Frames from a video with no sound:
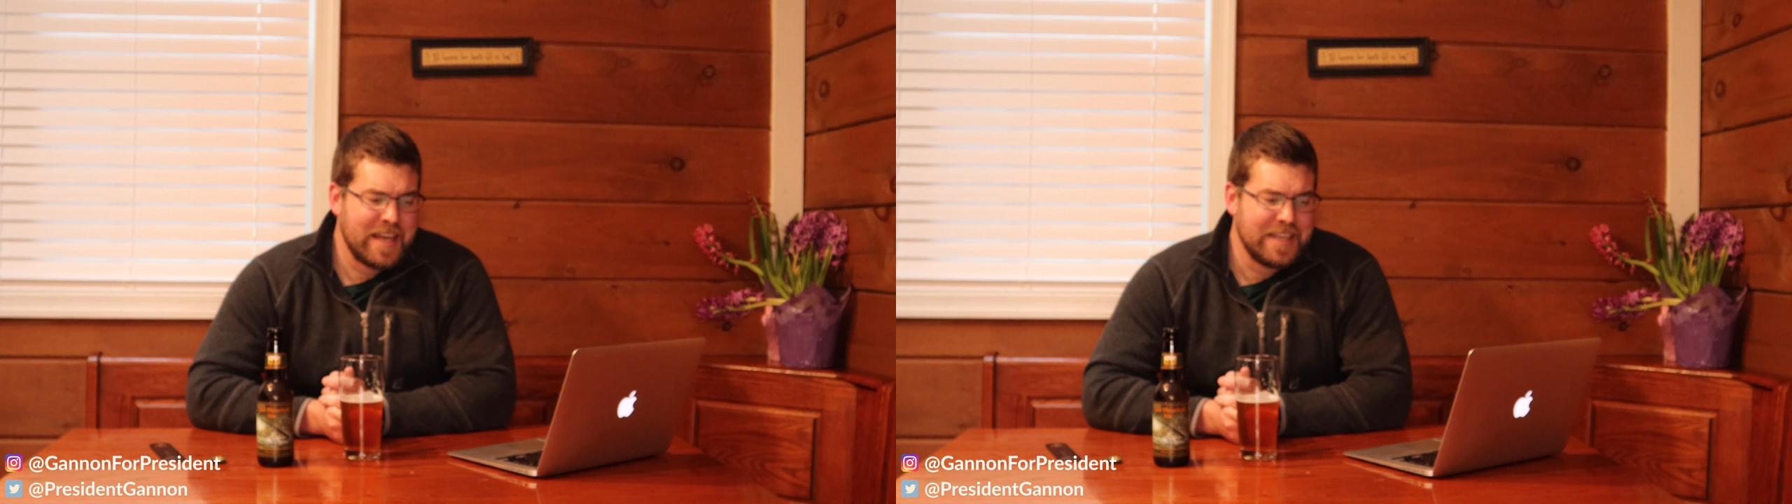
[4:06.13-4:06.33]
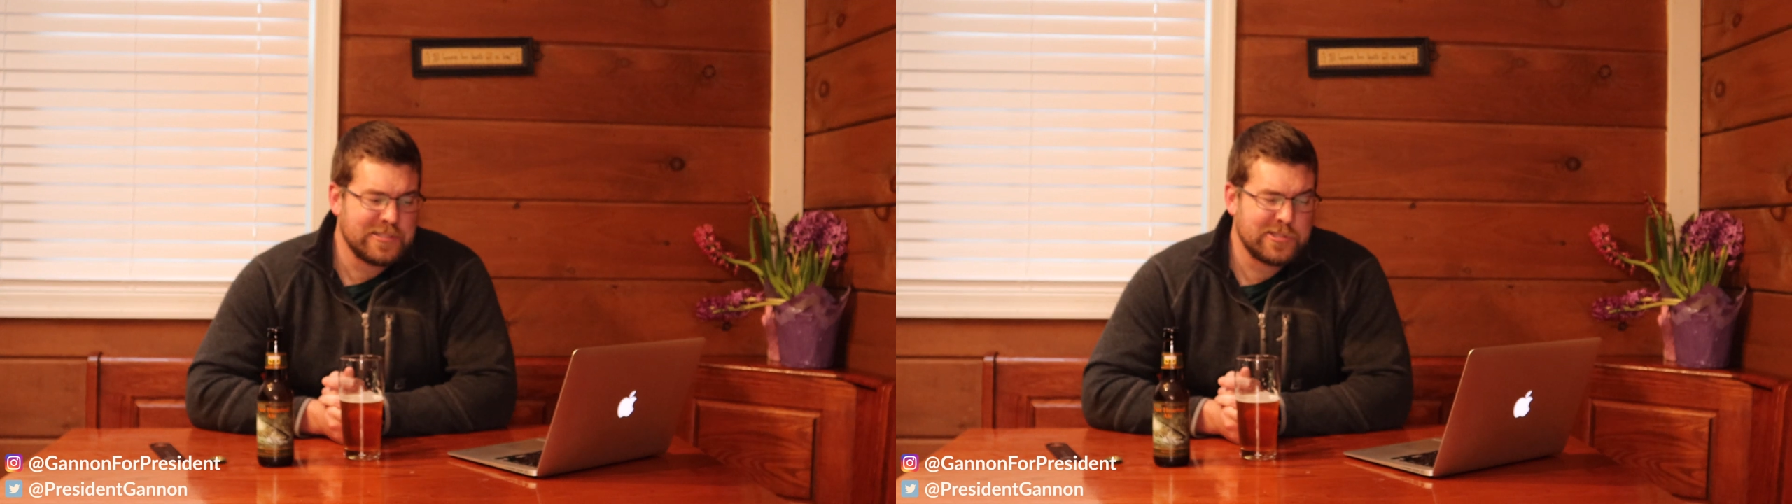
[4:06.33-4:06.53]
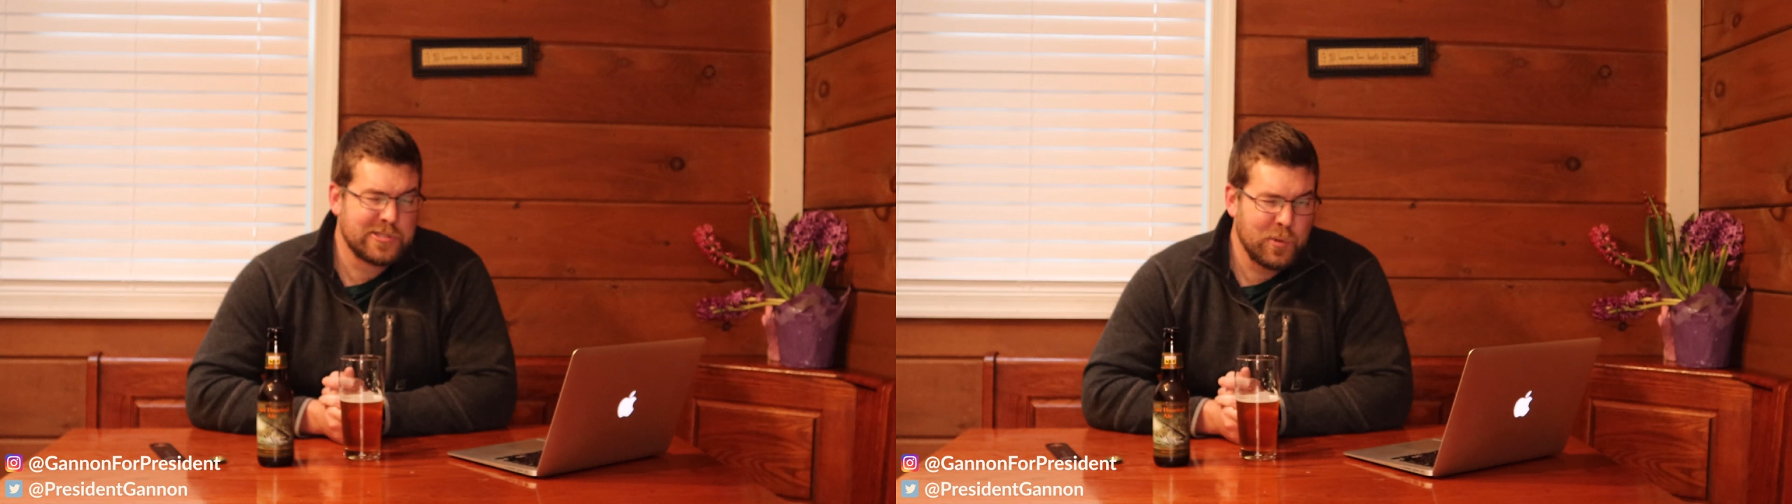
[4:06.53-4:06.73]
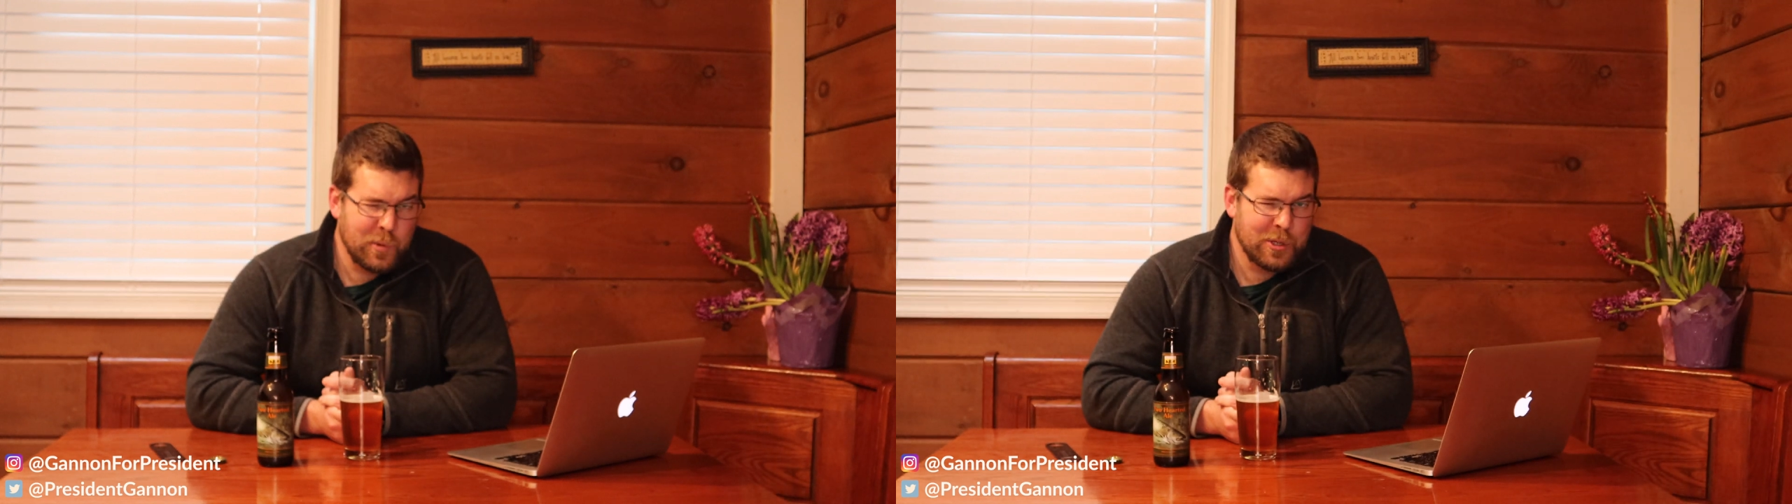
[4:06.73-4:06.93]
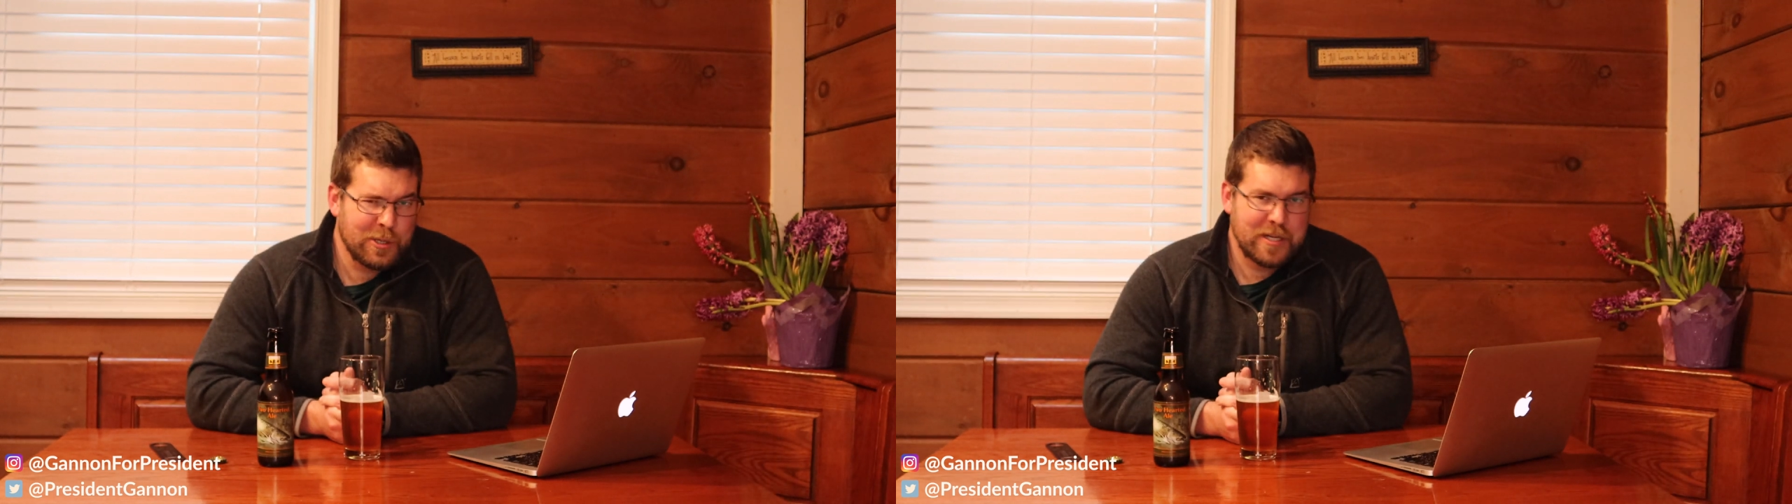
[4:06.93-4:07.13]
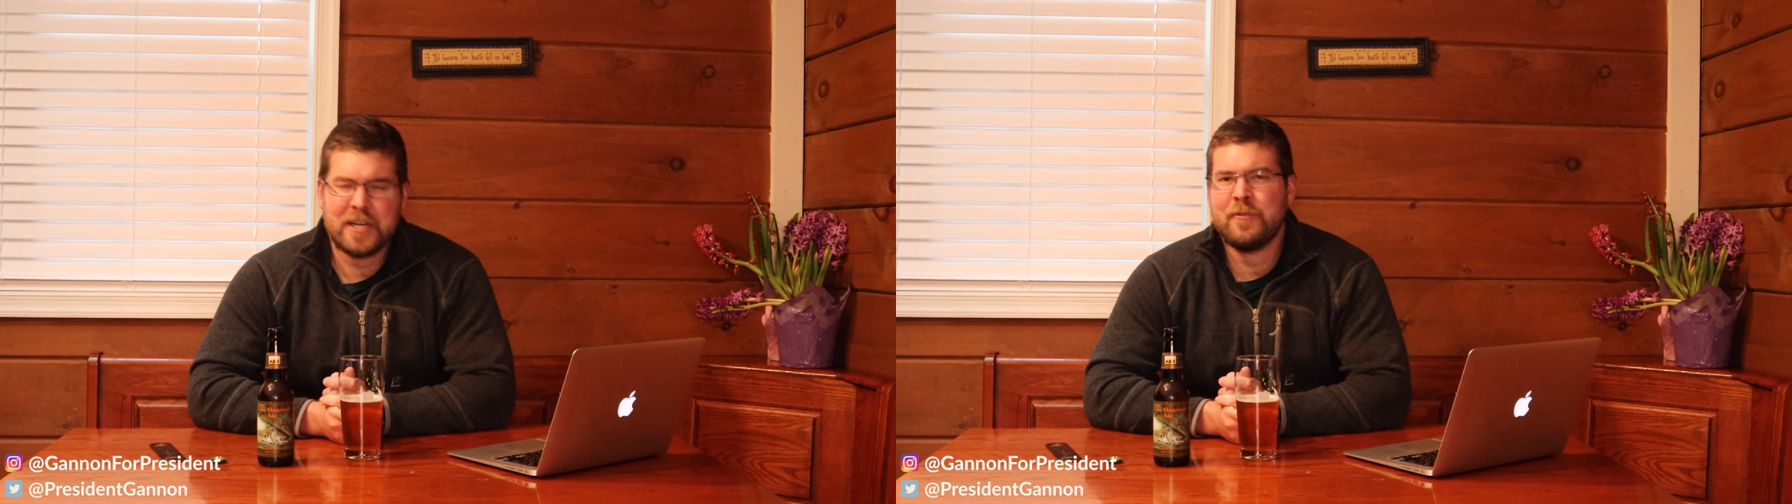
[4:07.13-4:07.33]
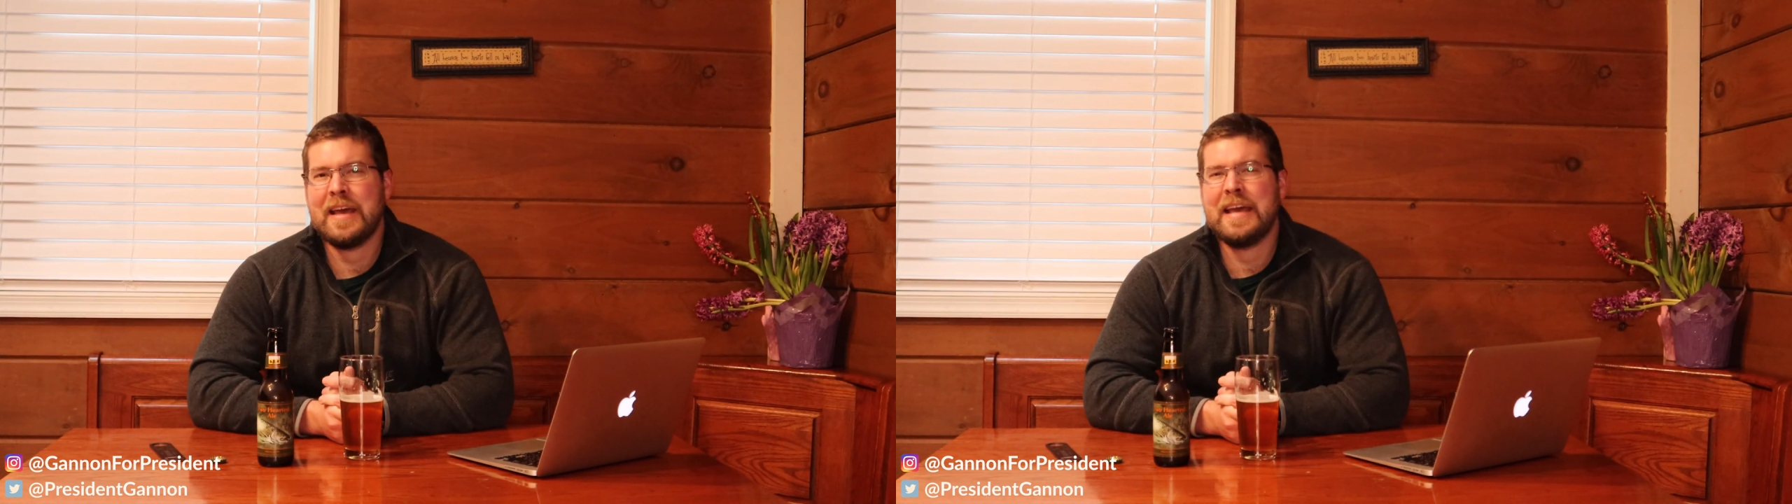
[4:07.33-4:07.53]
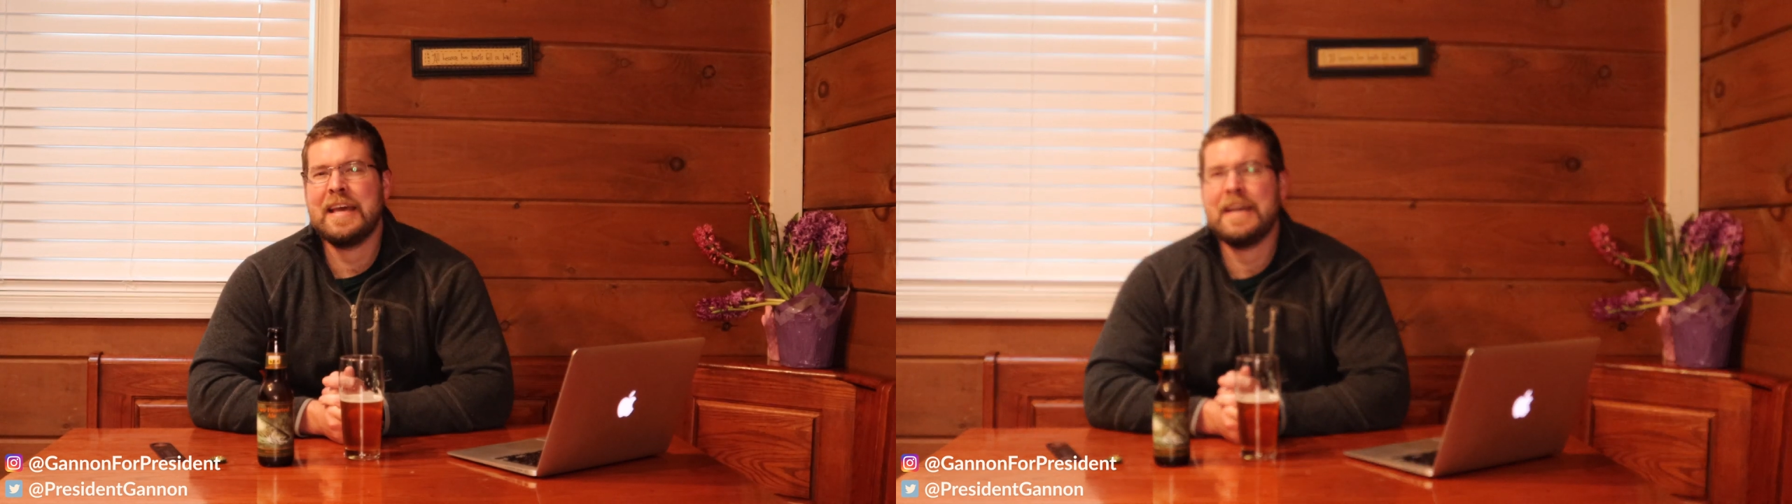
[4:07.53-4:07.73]
a score
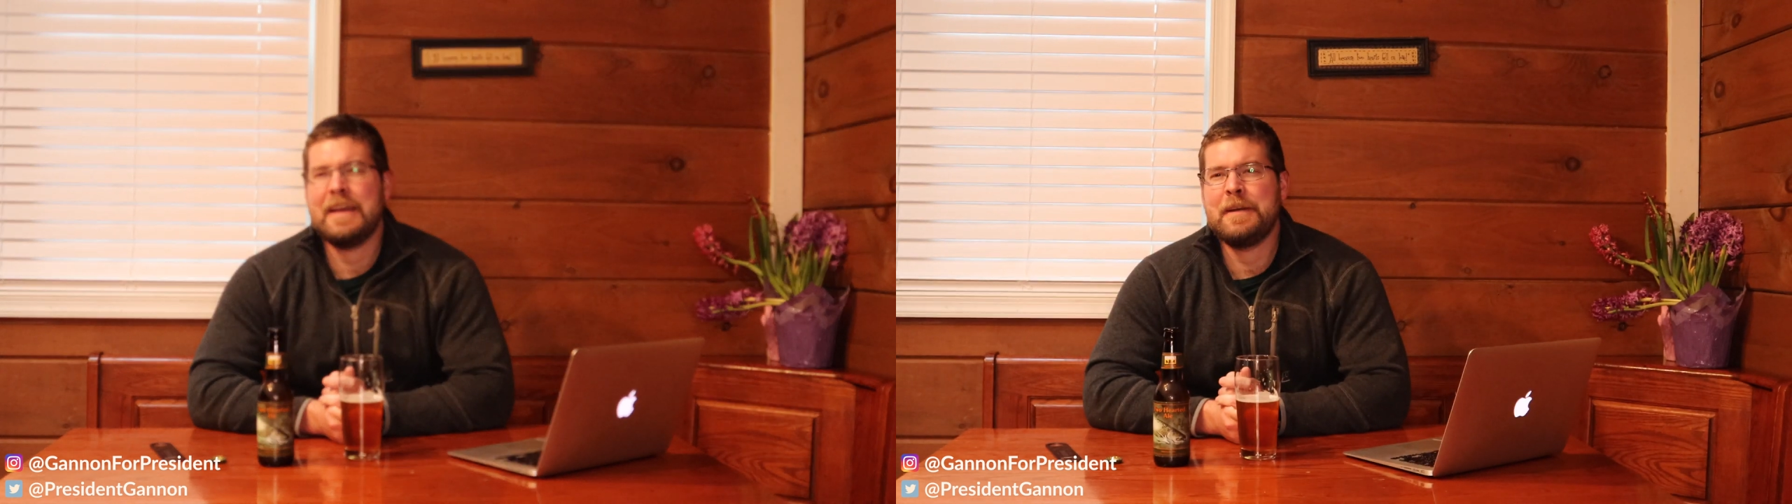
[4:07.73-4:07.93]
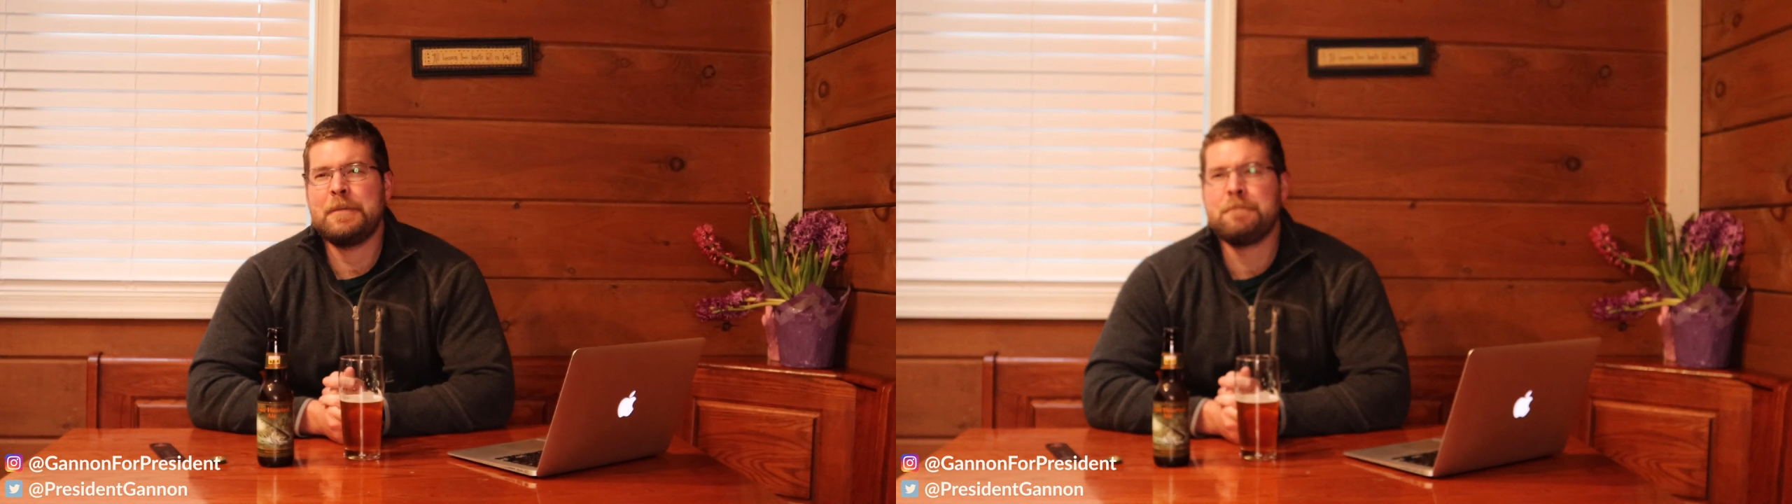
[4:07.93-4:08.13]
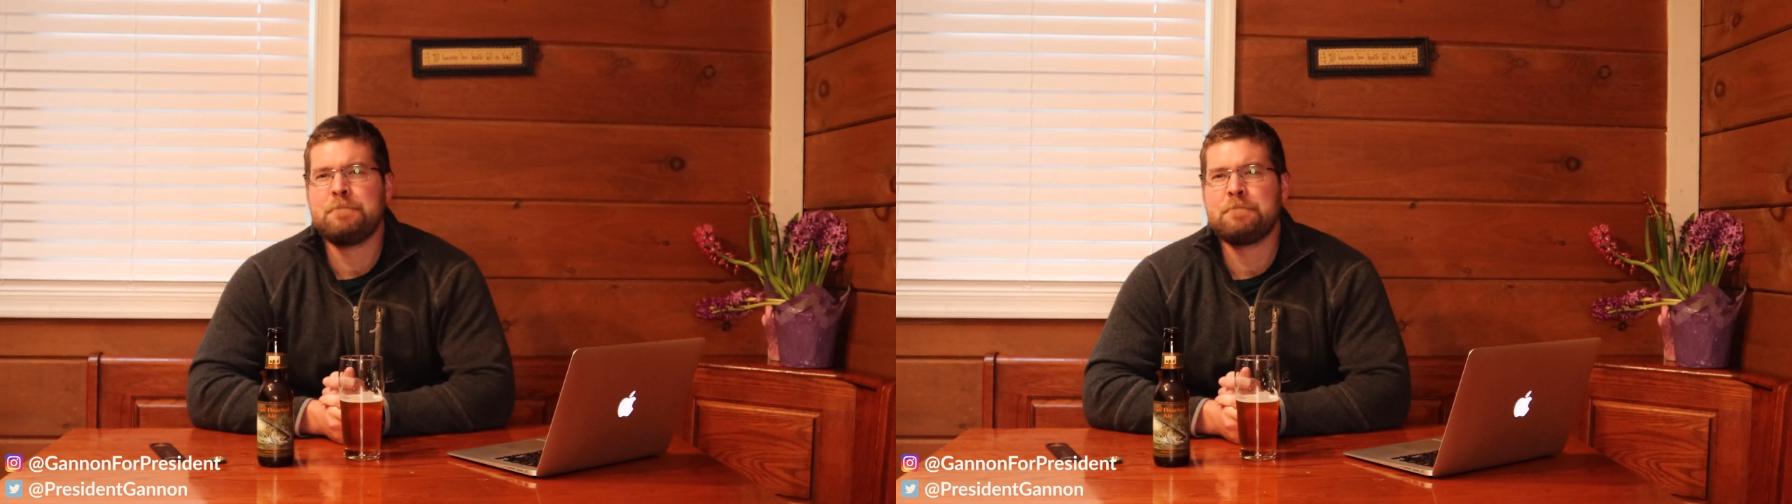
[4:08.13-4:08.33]
of a...